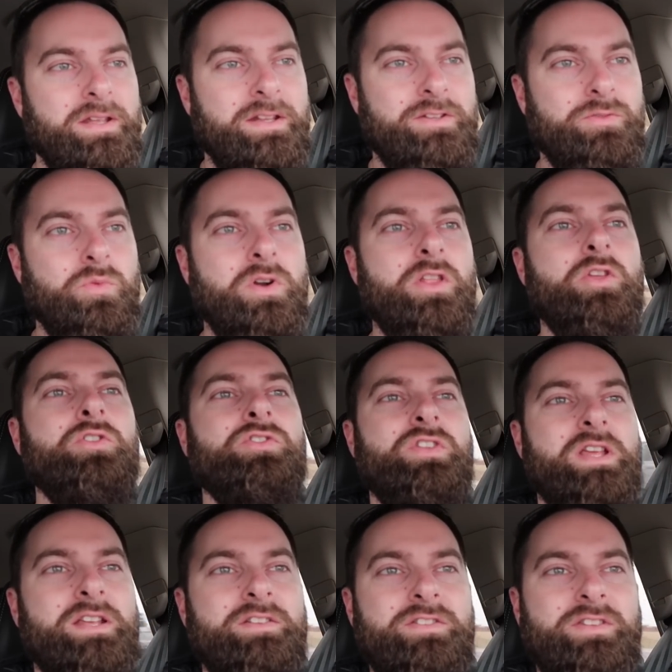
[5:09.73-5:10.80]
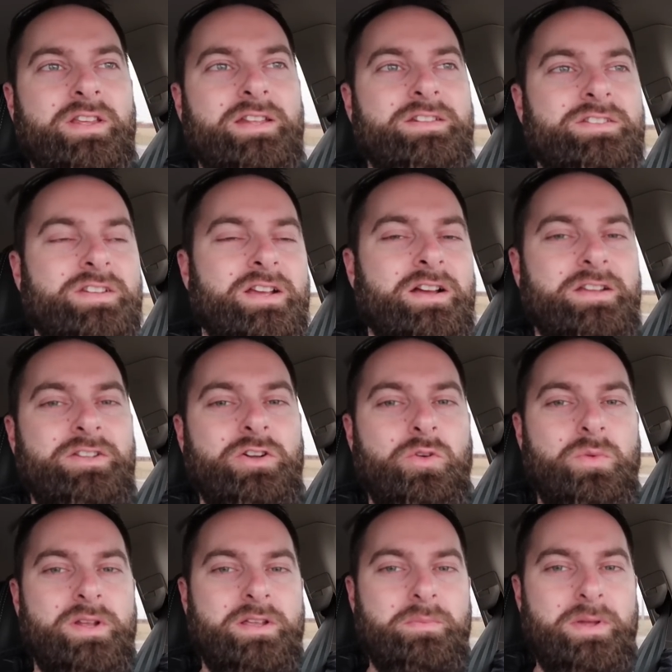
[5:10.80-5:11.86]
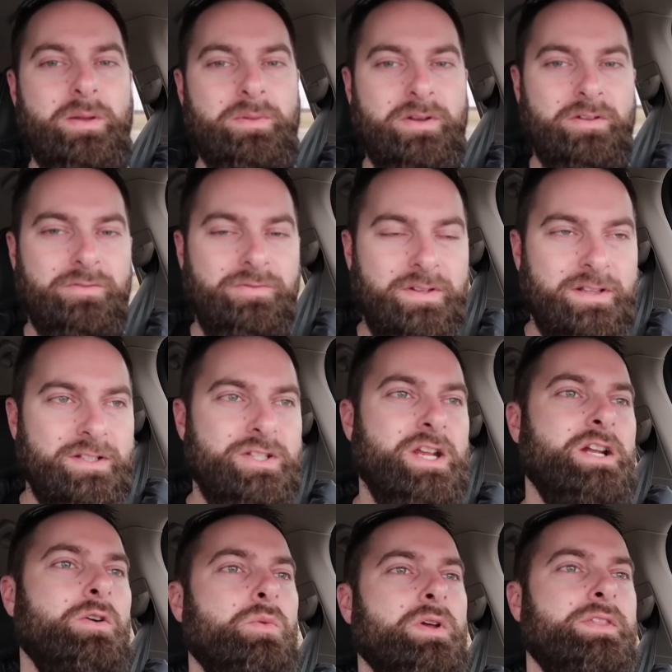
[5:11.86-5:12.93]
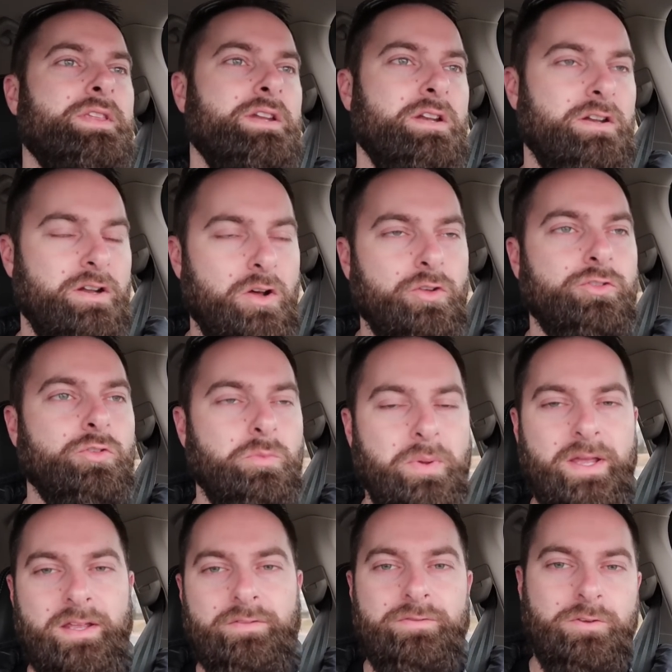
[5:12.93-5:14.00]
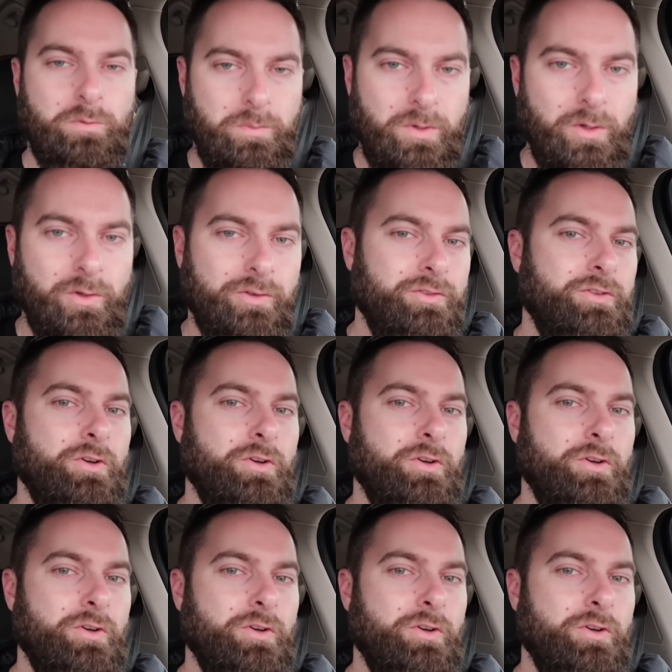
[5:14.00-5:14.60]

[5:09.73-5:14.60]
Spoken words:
it's one of those things that, you know, we can be able to feed the channel with and also pay a few bills,